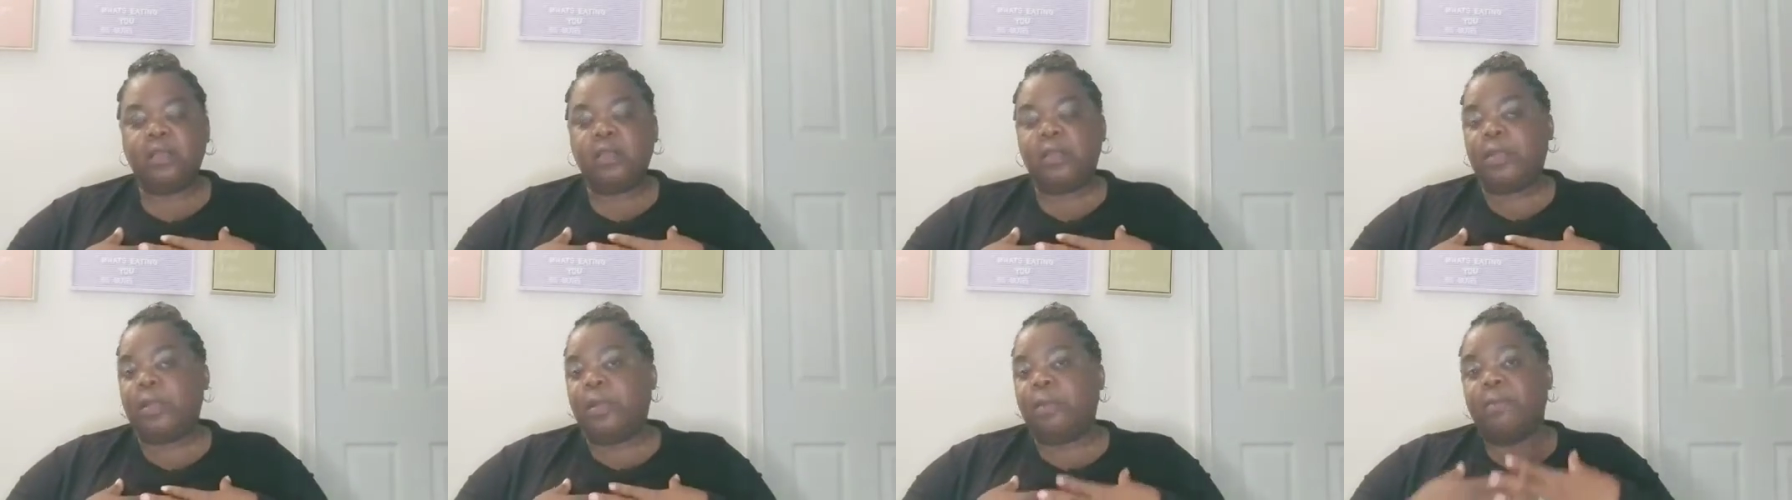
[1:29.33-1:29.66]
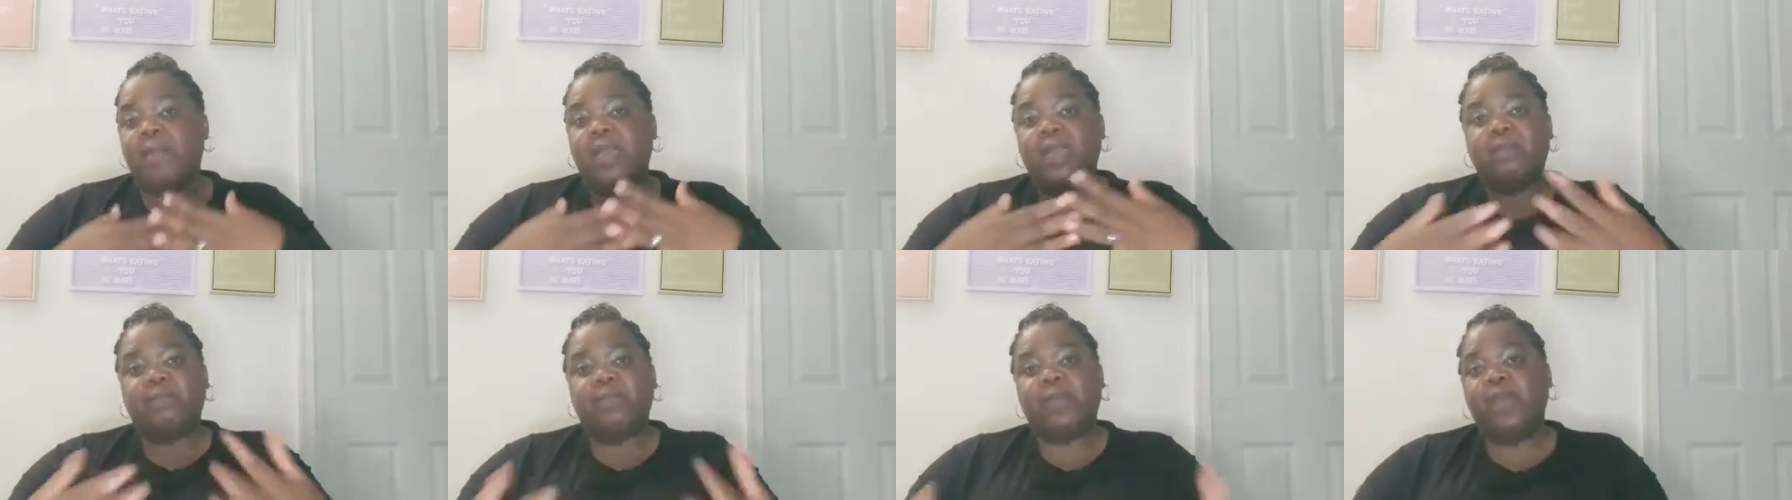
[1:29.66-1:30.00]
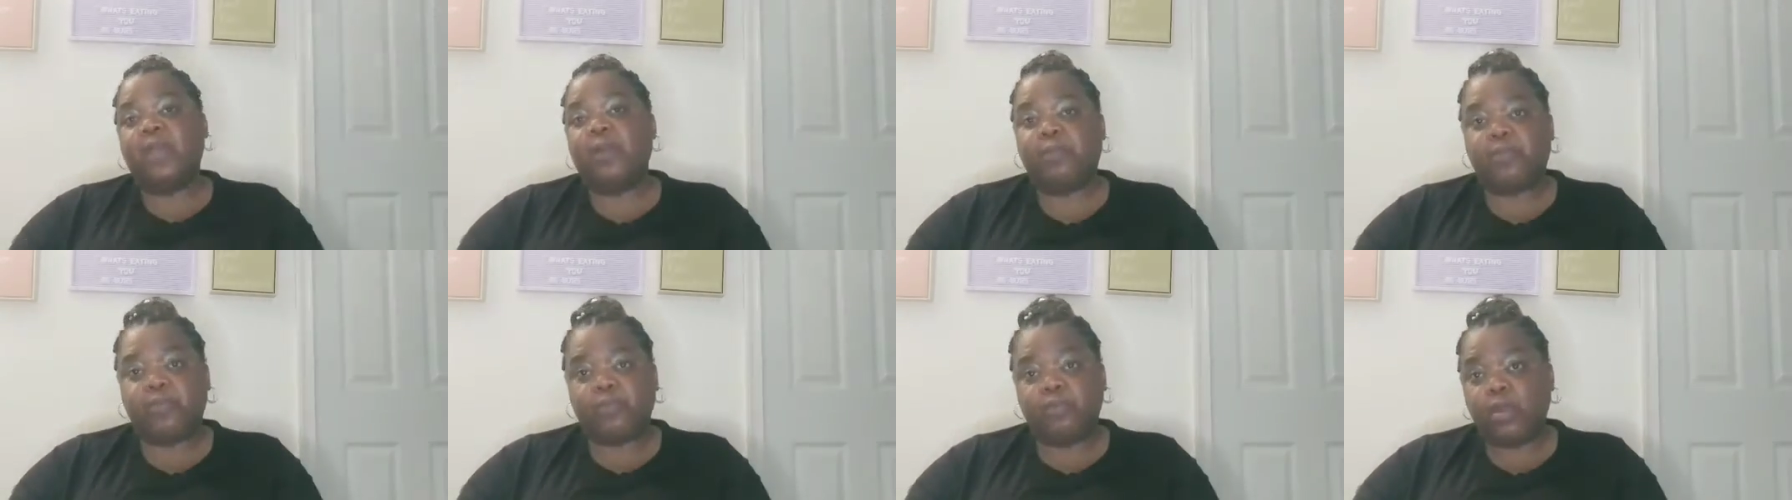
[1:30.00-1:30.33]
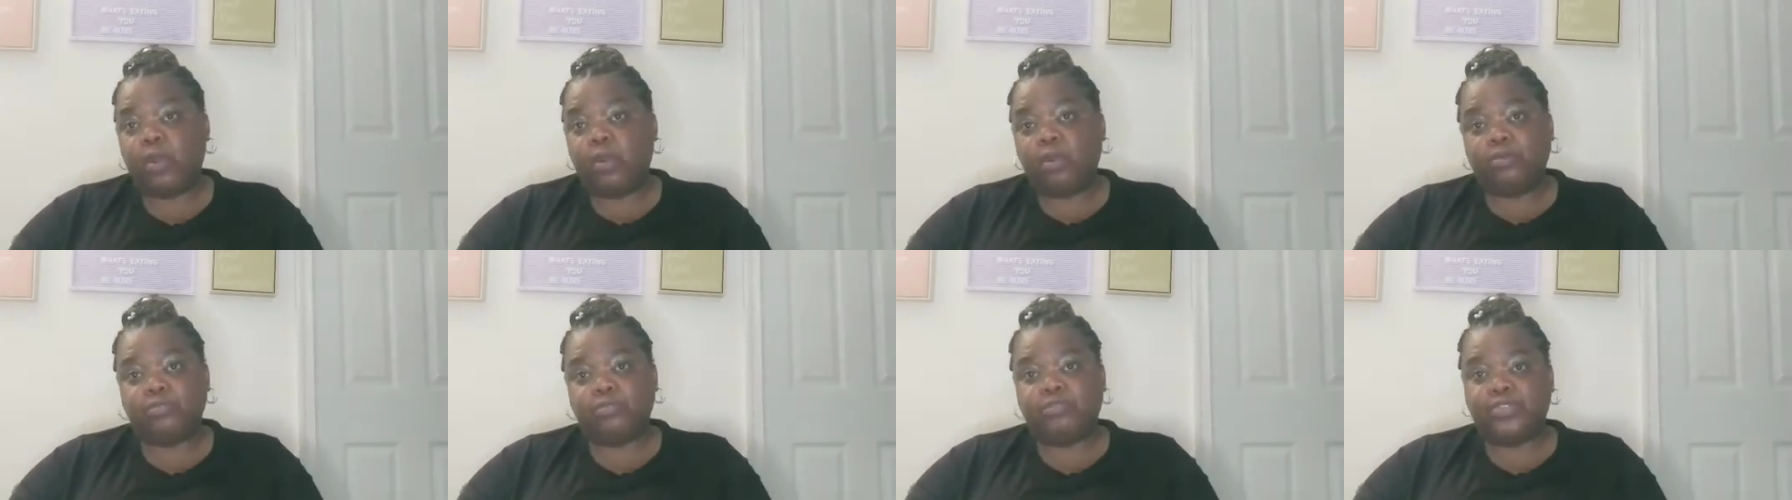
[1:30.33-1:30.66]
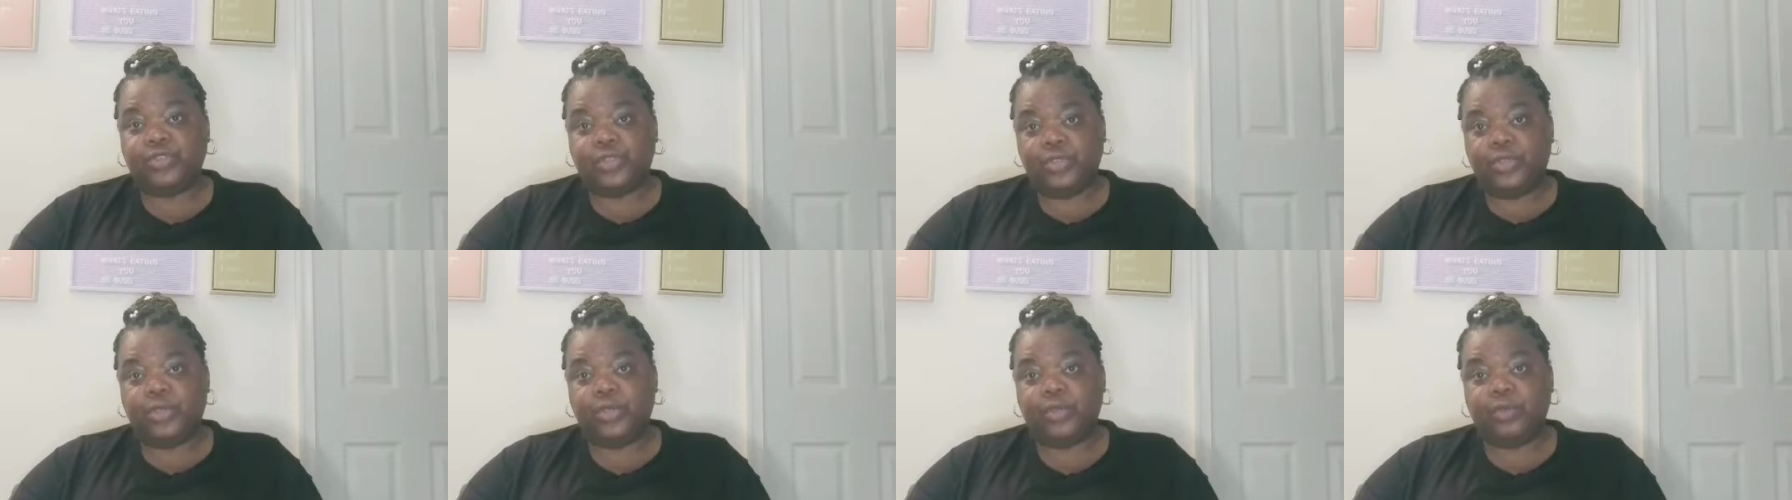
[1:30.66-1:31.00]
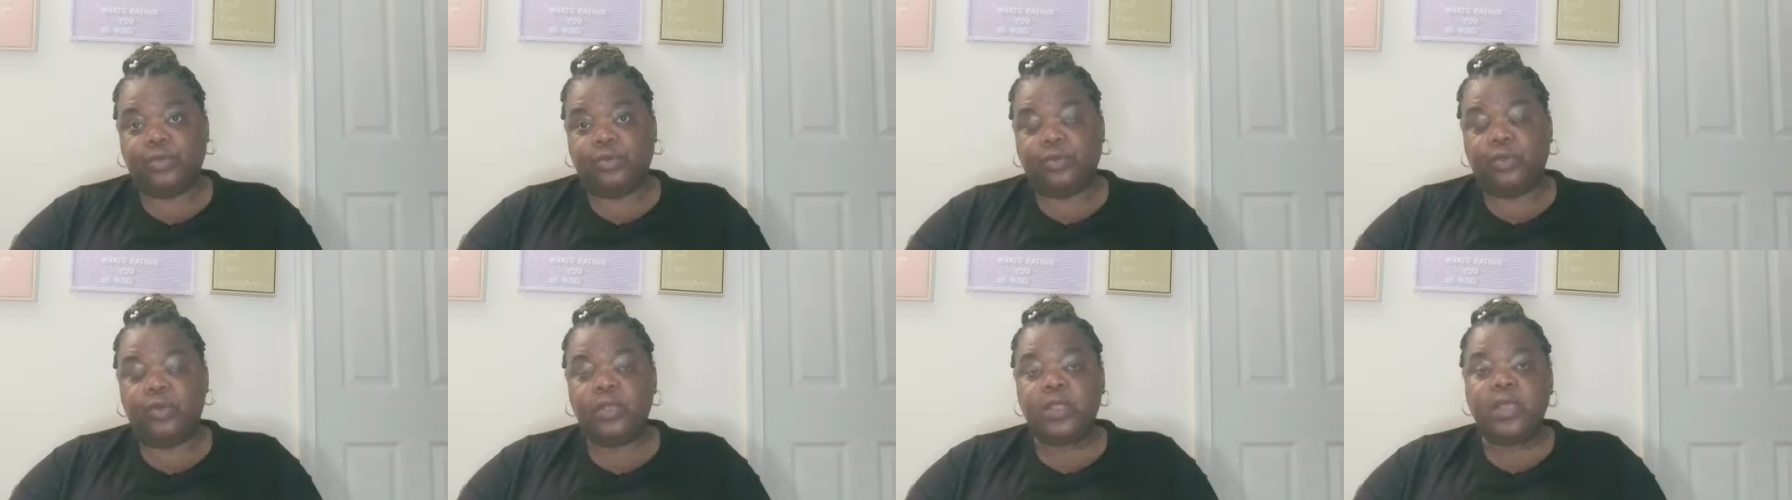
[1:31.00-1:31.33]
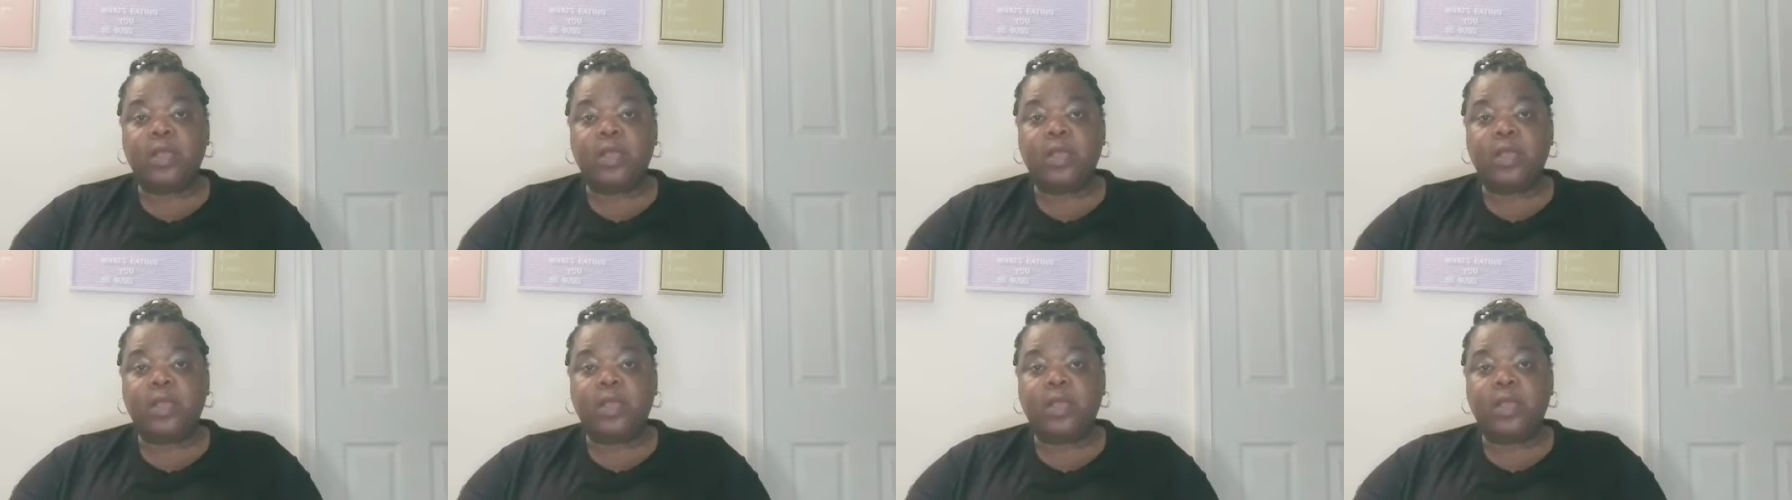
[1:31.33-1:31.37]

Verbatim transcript: may be a pro to you.